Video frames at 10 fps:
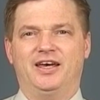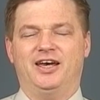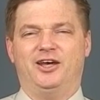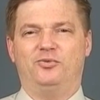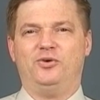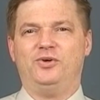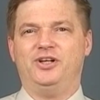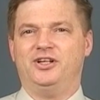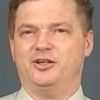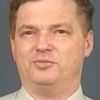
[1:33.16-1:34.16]
And what we'll
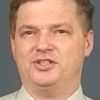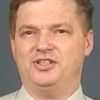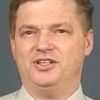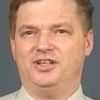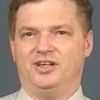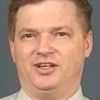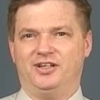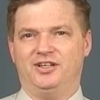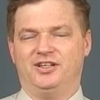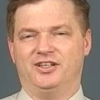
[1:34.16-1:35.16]
end up
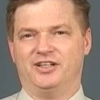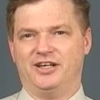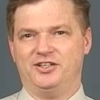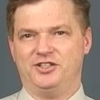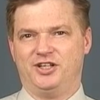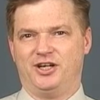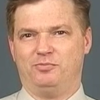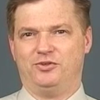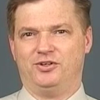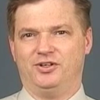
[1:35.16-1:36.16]
seeing in the last
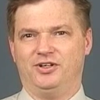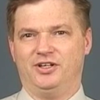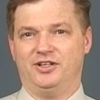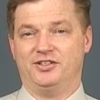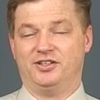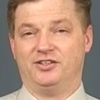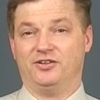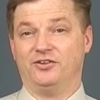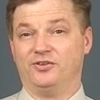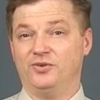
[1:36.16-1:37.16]
chapter is that
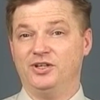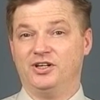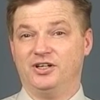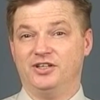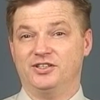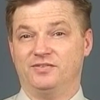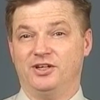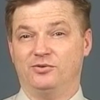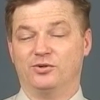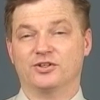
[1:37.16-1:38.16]
there are three kinds of
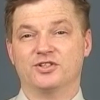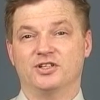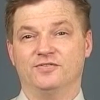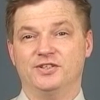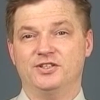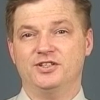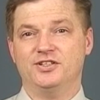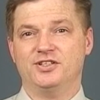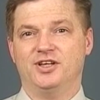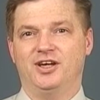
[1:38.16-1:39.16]
network
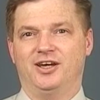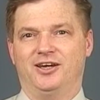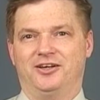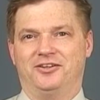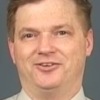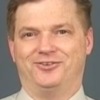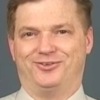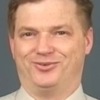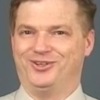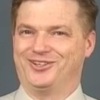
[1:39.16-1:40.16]
services. There are
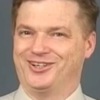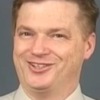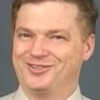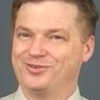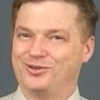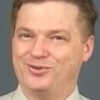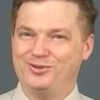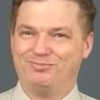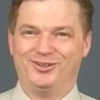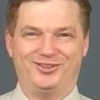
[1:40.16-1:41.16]
three kinds of
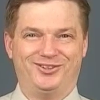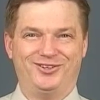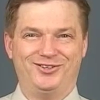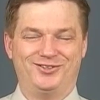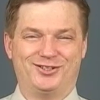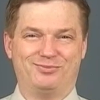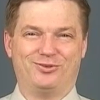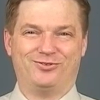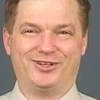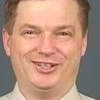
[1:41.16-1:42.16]
equipment that are used to
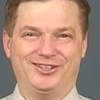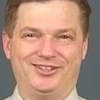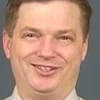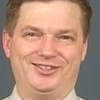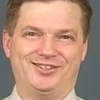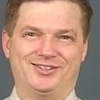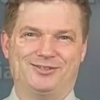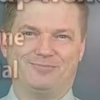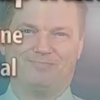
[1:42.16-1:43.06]
provide these.